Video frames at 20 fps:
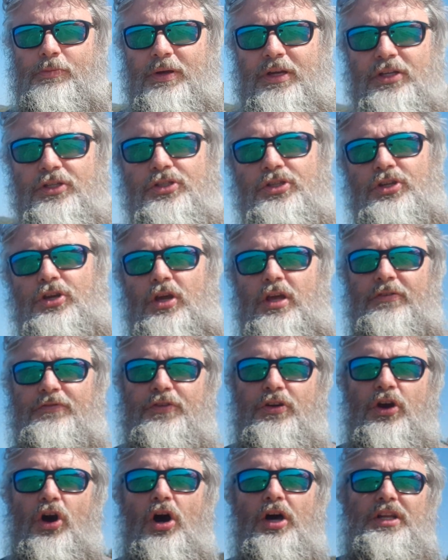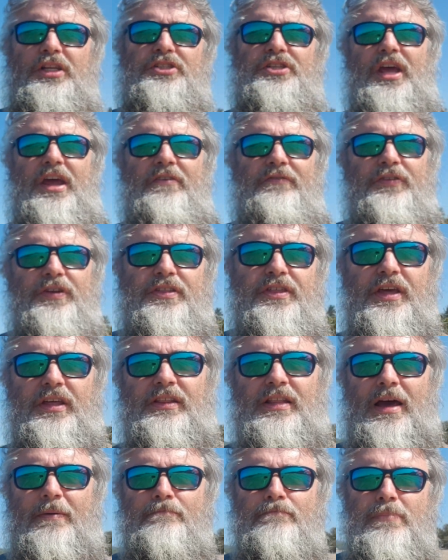because if God is
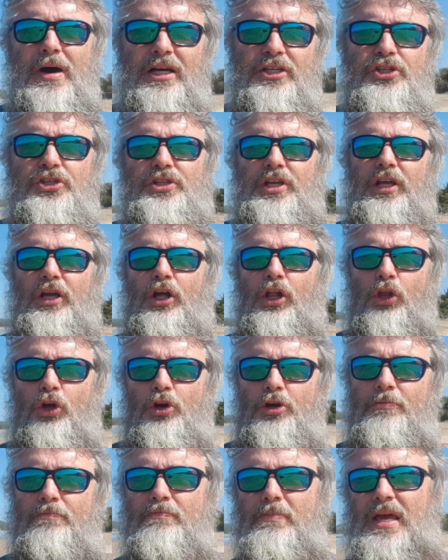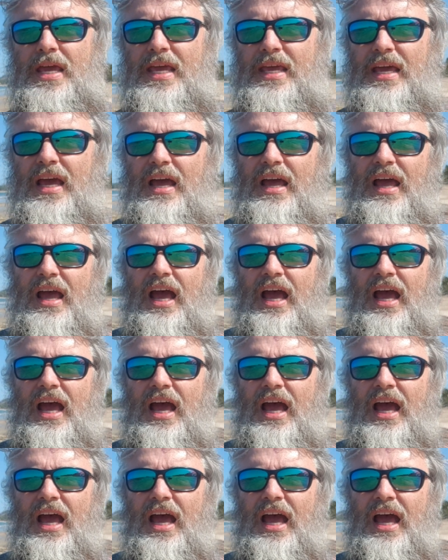everything, that must include me